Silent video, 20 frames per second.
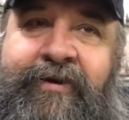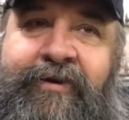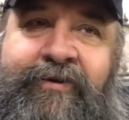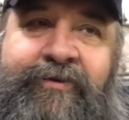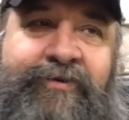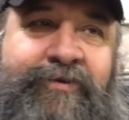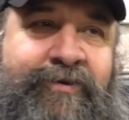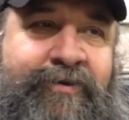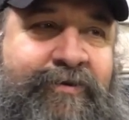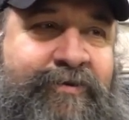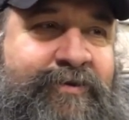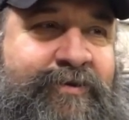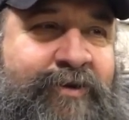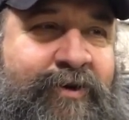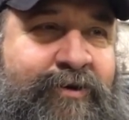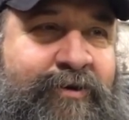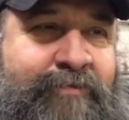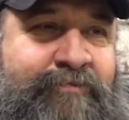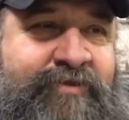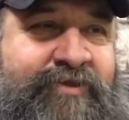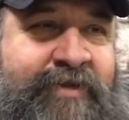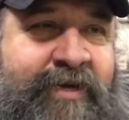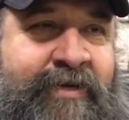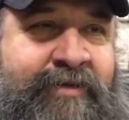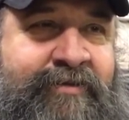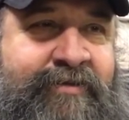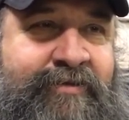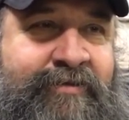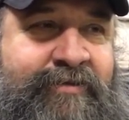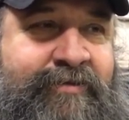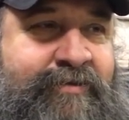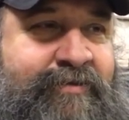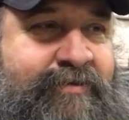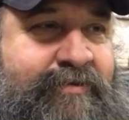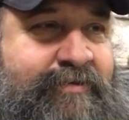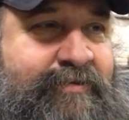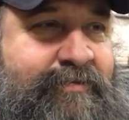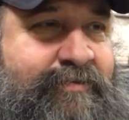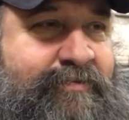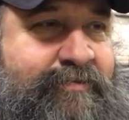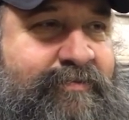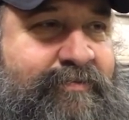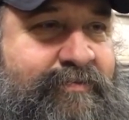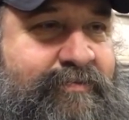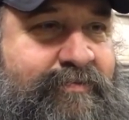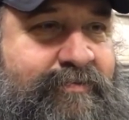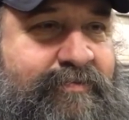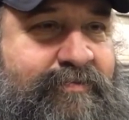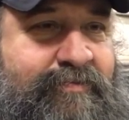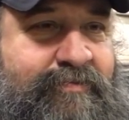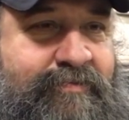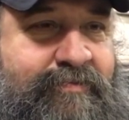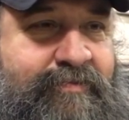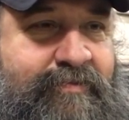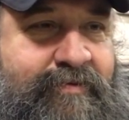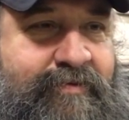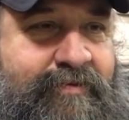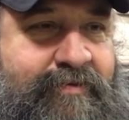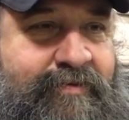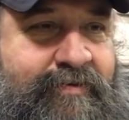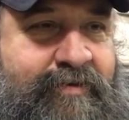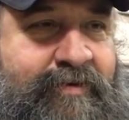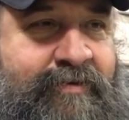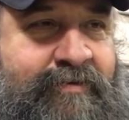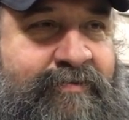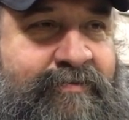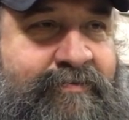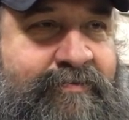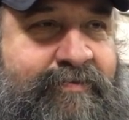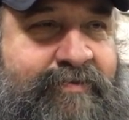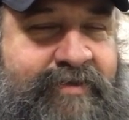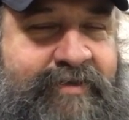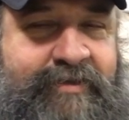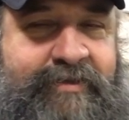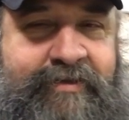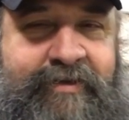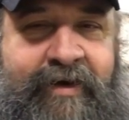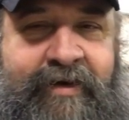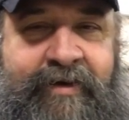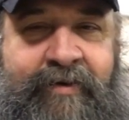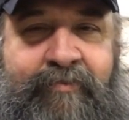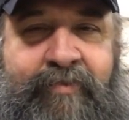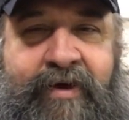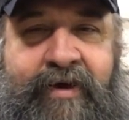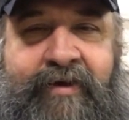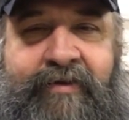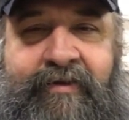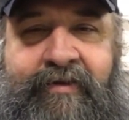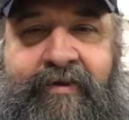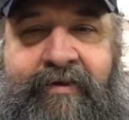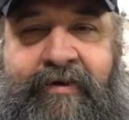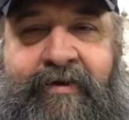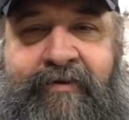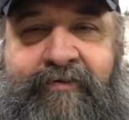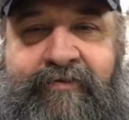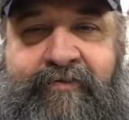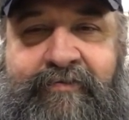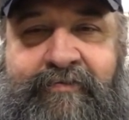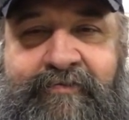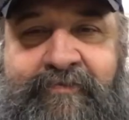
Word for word: in certain circumstances, you know, lead you down the path of life.